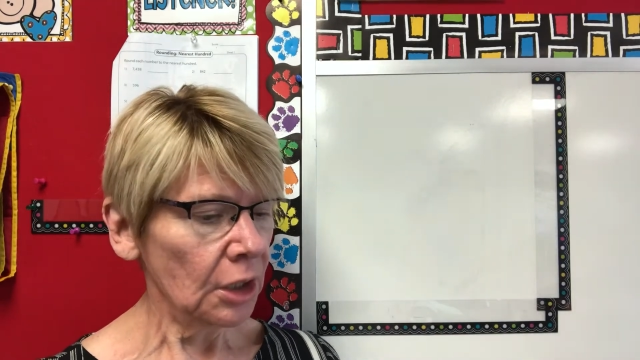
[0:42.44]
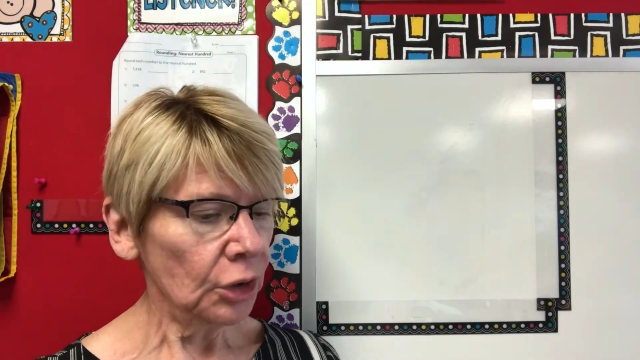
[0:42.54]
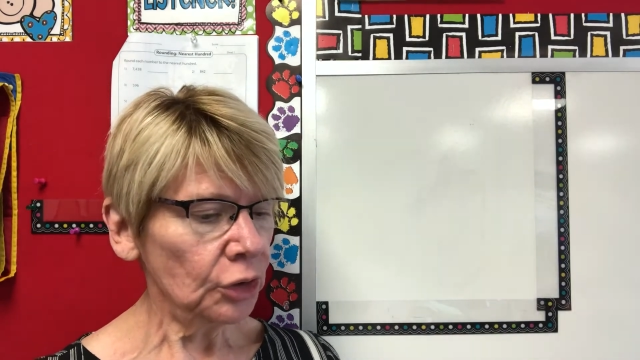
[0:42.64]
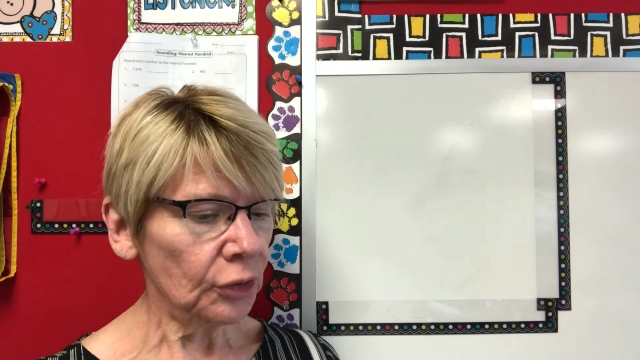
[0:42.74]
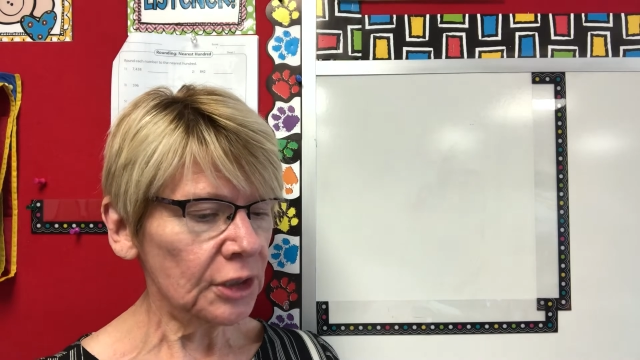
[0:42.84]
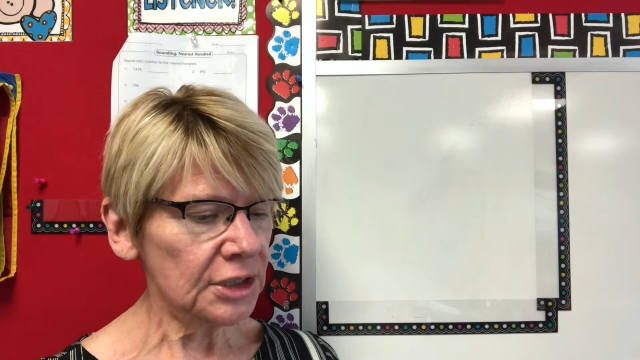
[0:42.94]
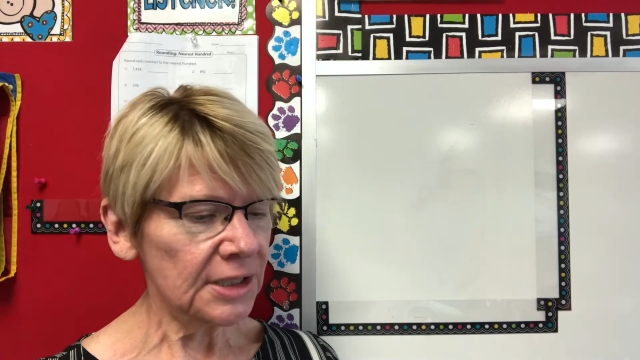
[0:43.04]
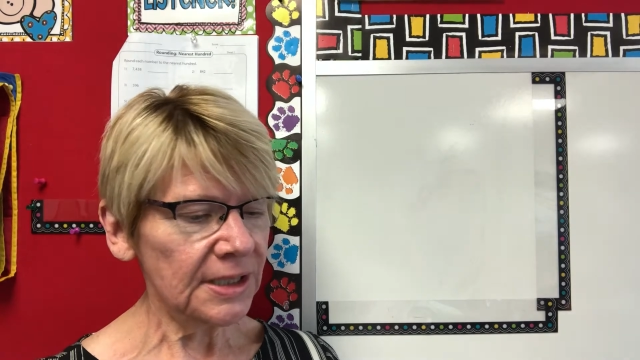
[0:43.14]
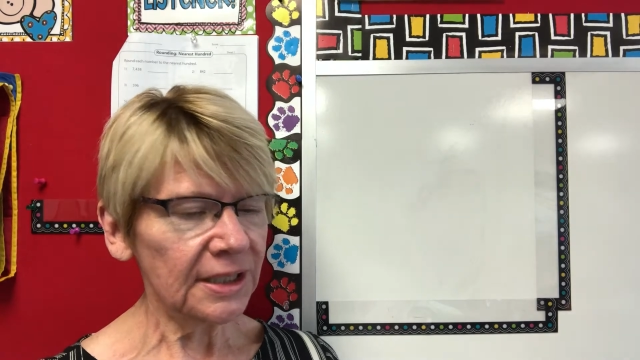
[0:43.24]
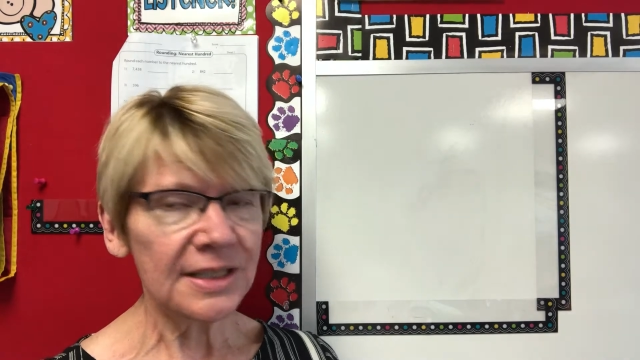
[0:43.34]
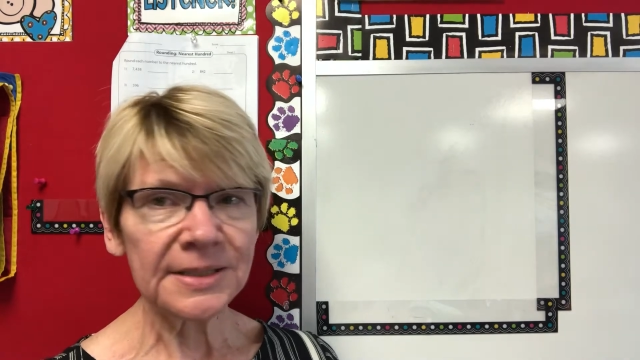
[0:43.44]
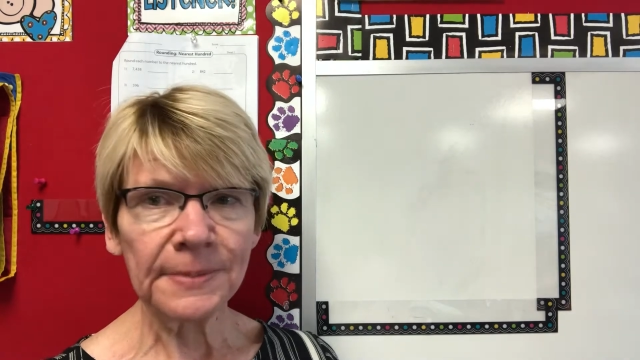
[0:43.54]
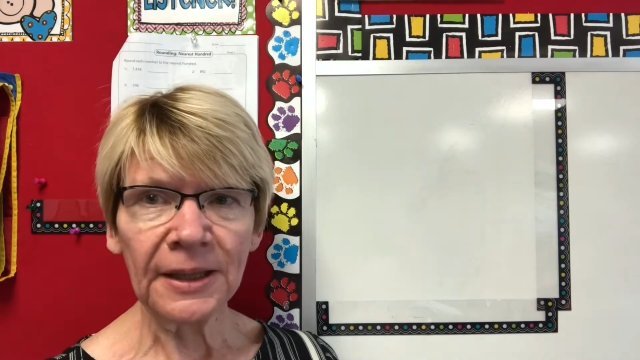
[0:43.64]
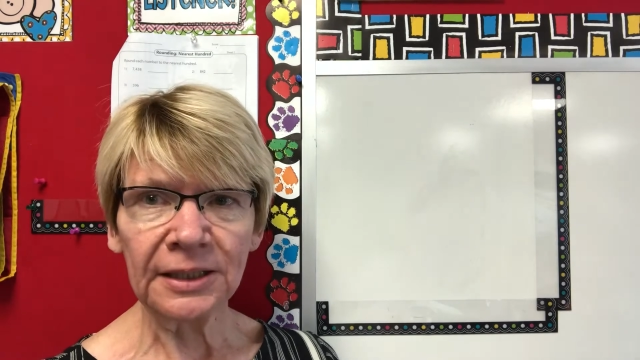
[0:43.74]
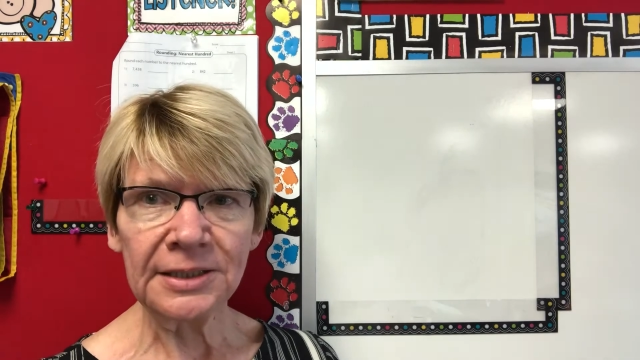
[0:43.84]
You're going to take the
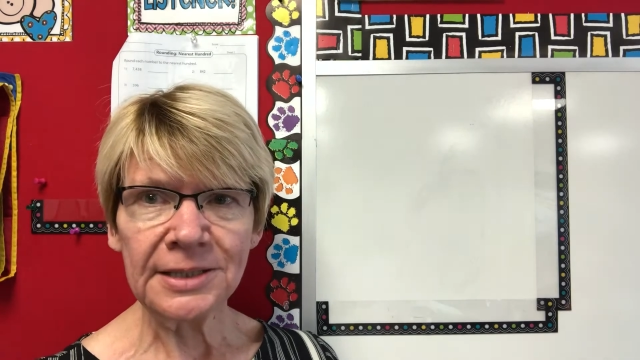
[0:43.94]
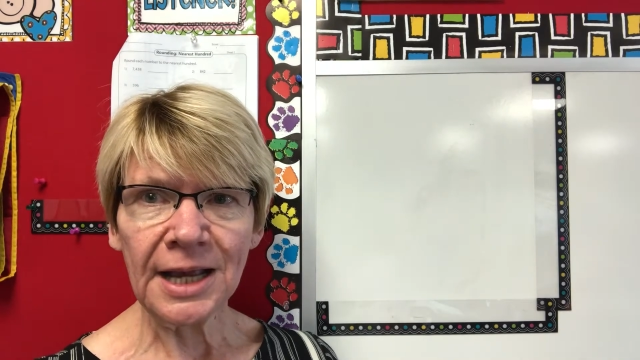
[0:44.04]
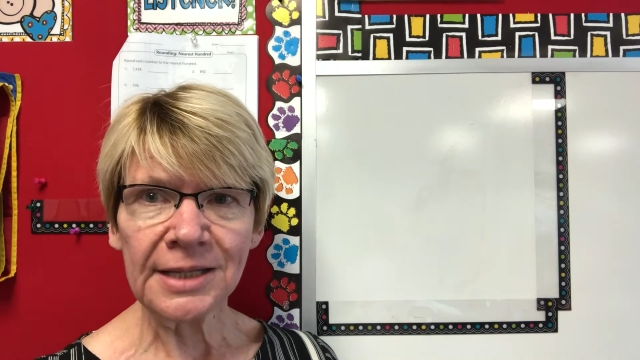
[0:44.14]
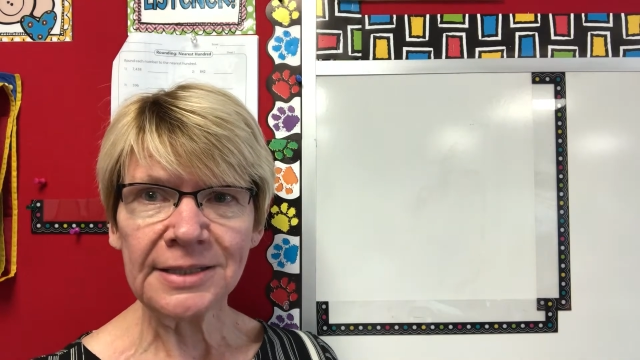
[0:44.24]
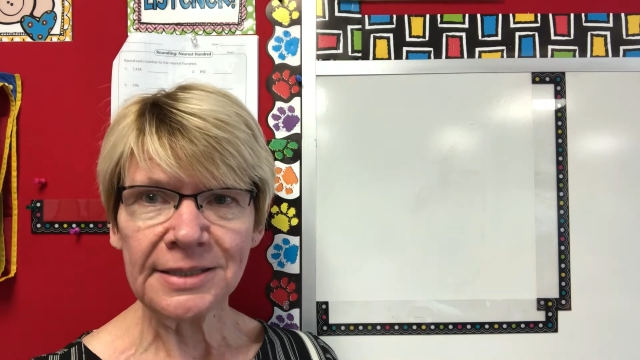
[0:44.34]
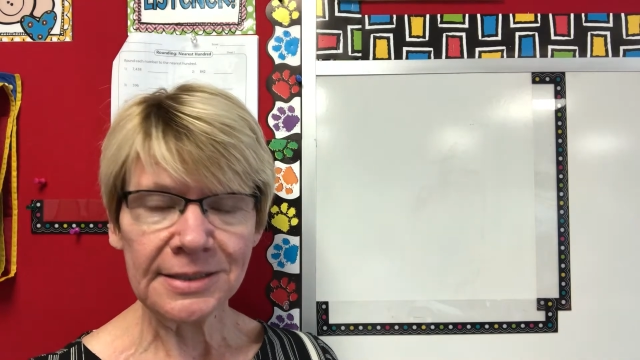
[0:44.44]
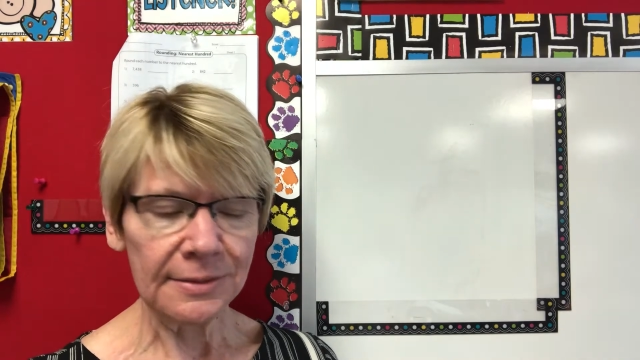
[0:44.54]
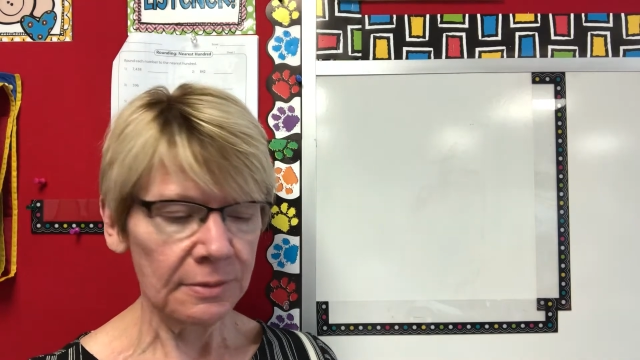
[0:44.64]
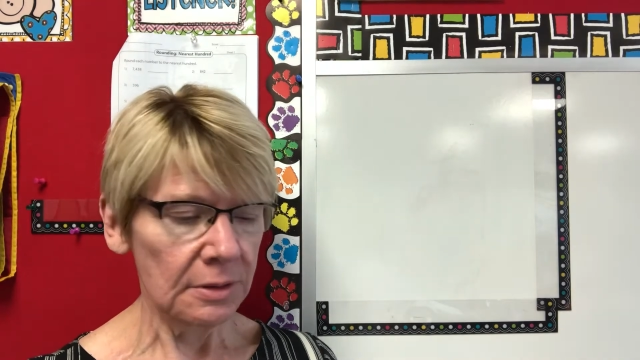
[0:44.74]
spelling test,